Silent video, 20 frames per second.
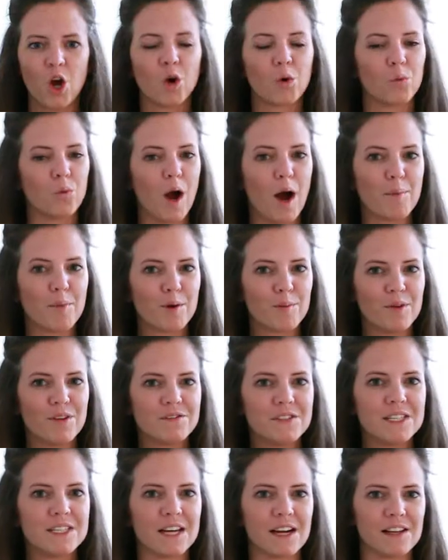Robert moved
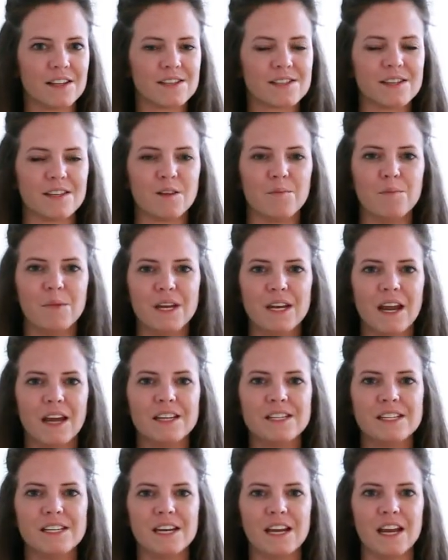to Dallas in the
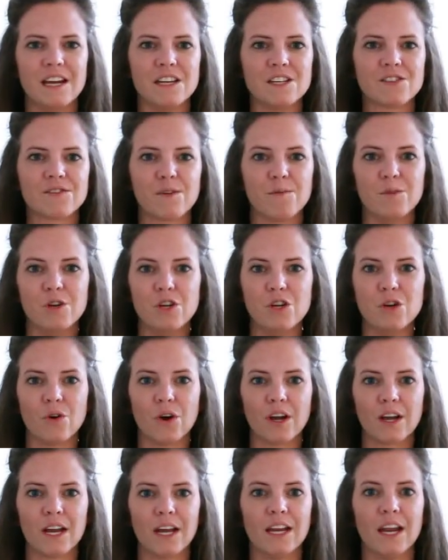mid-1980s from New
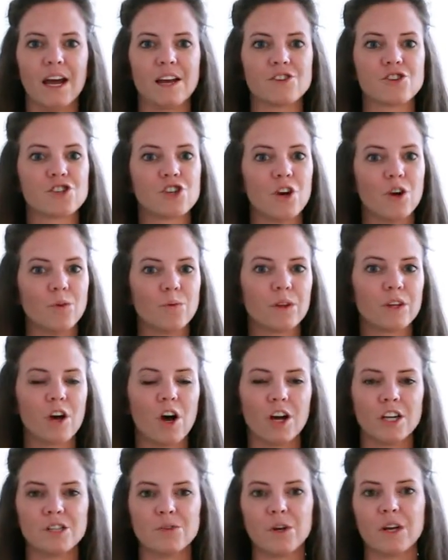York and has shown with
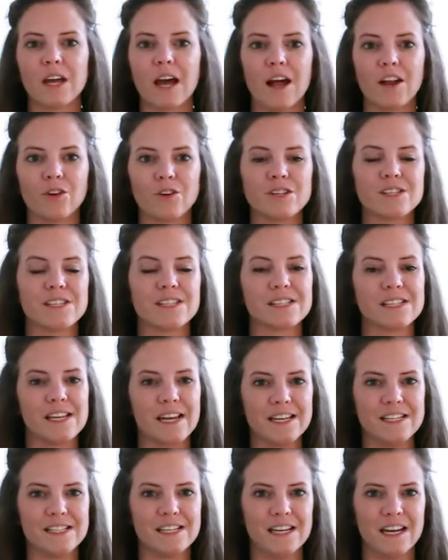Conduit Gallery since
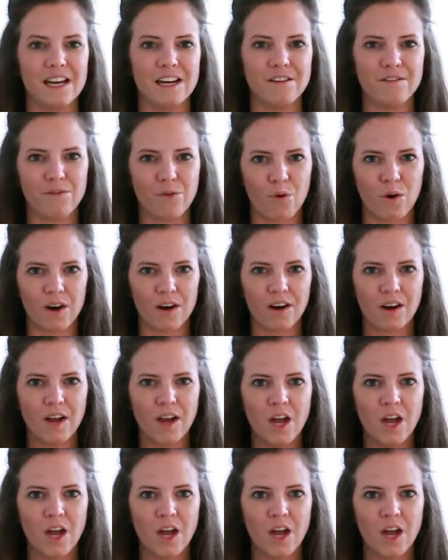1984.